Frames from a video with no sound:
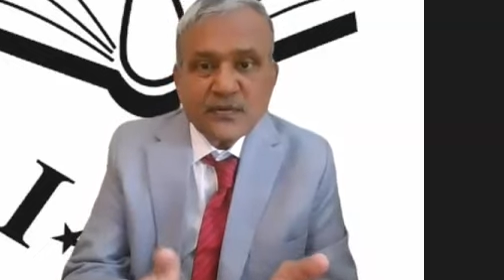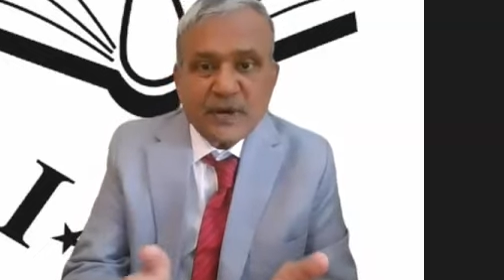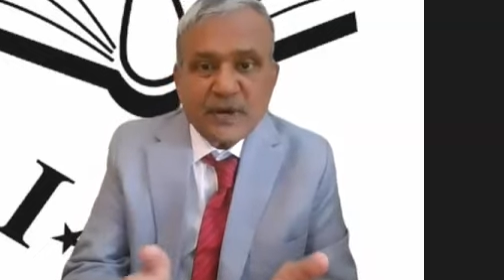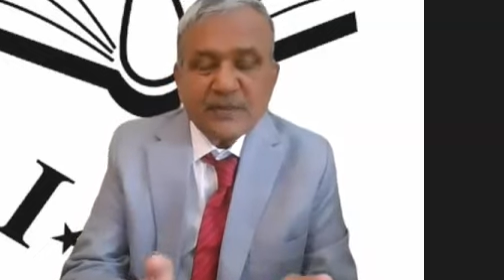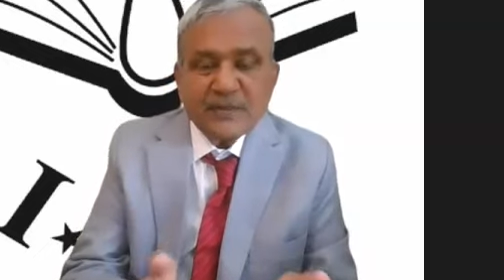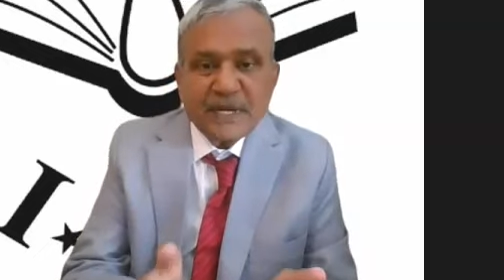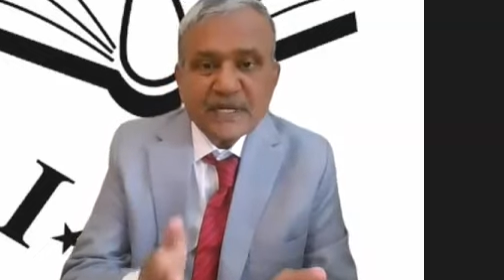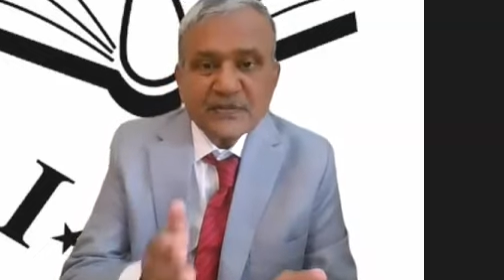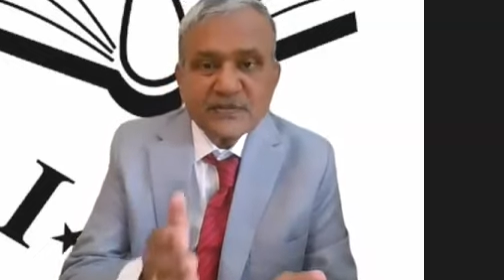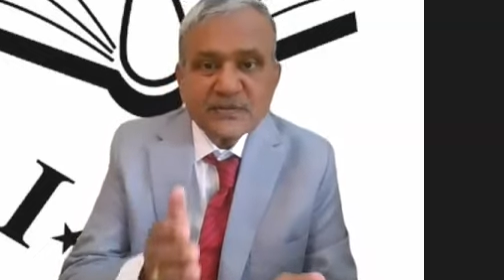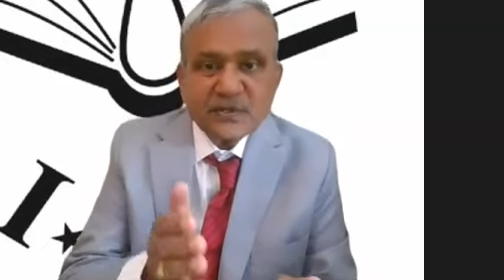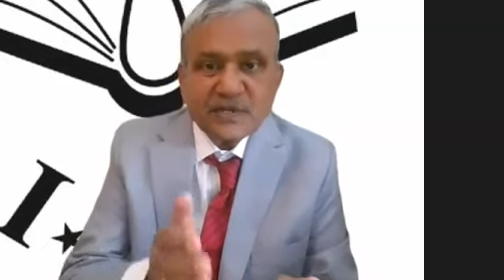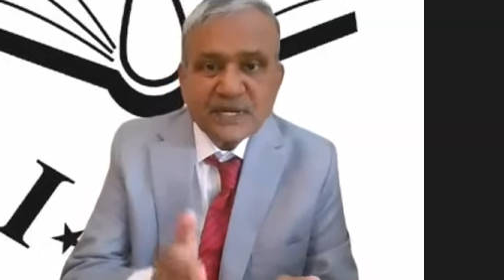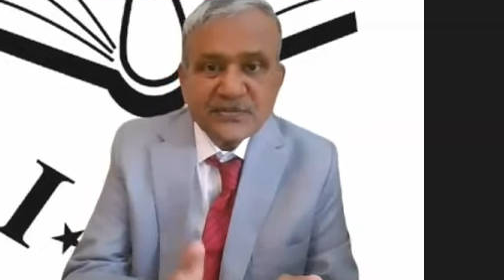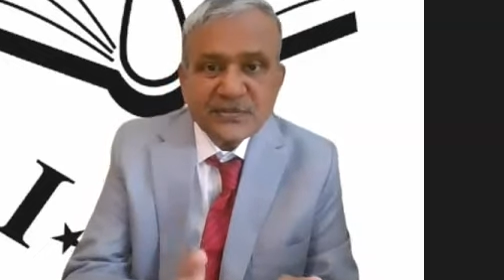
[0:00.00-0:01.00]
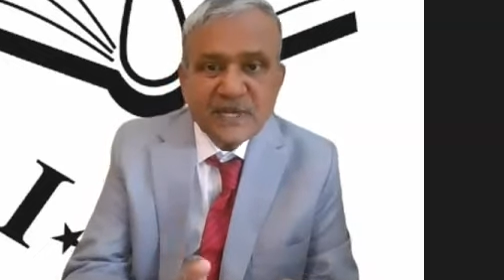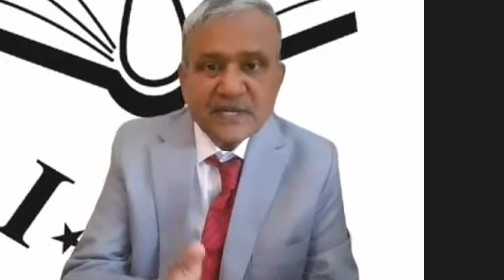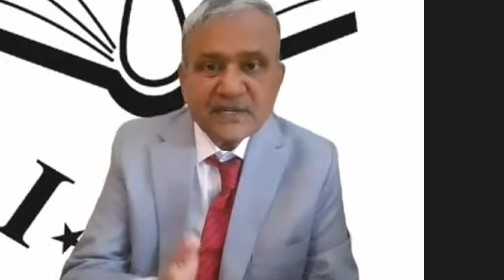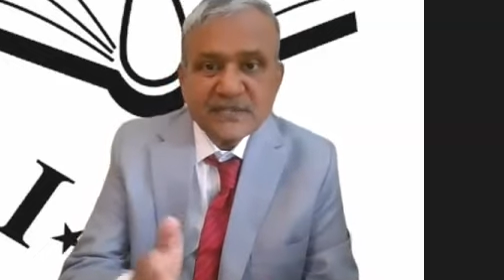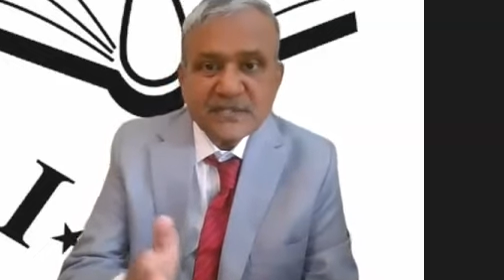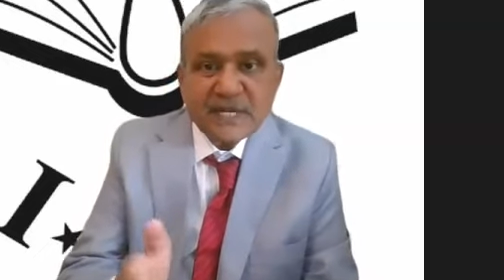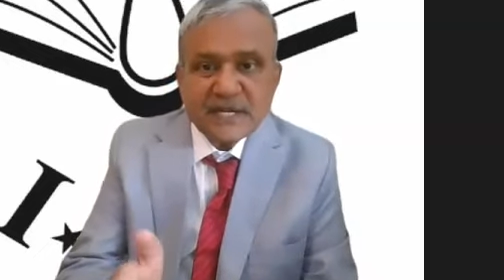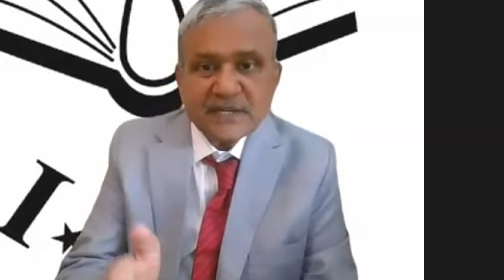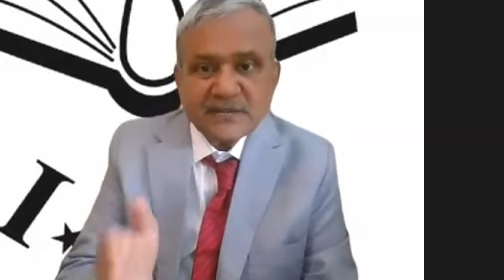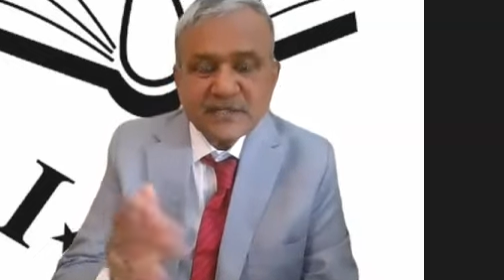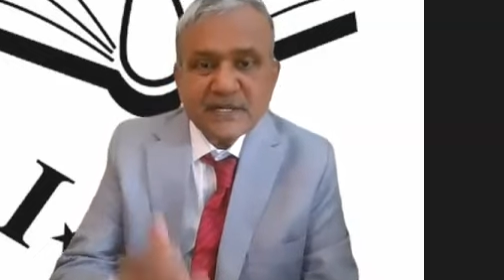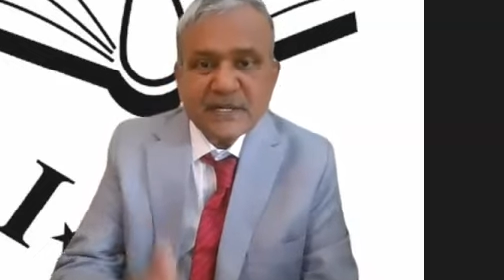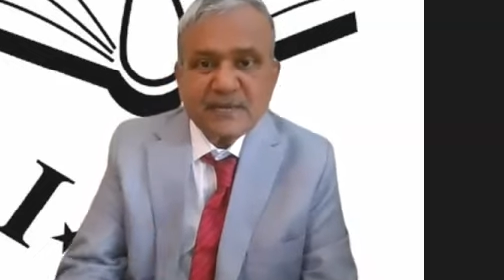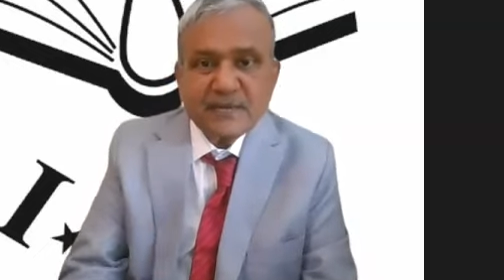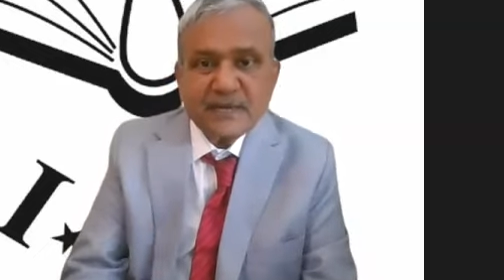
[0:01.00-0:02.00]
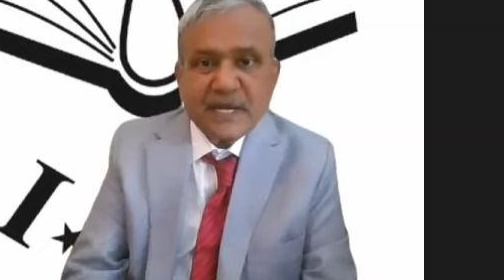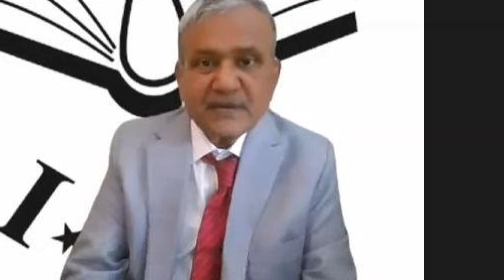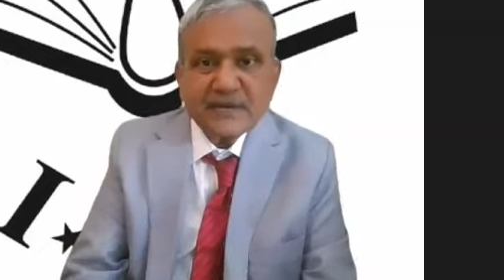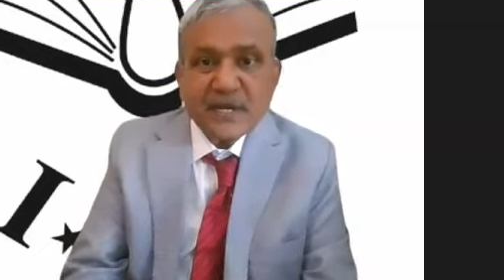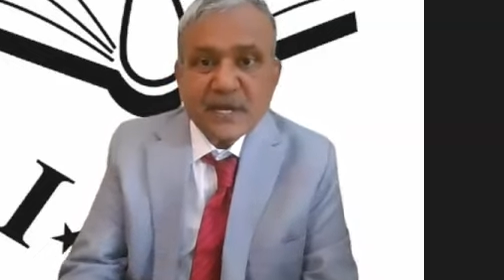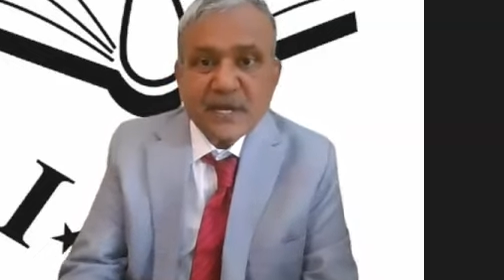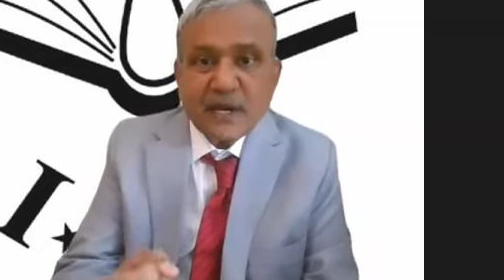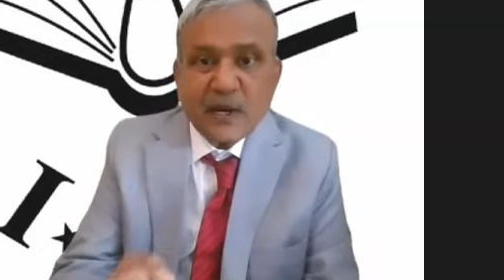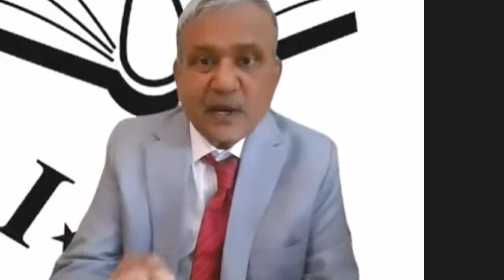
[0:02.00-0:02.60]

formulated. So the sales tax, income tax,